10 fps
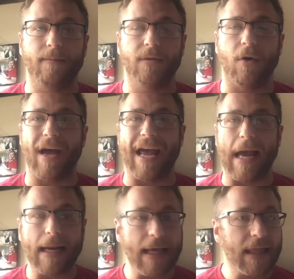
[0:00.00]
So
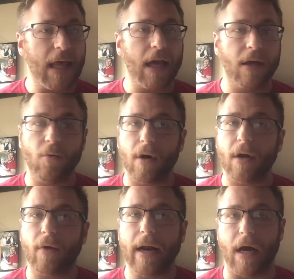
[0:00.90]
anything you want
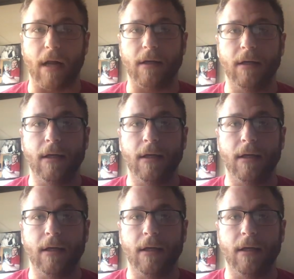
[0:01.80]
to grade on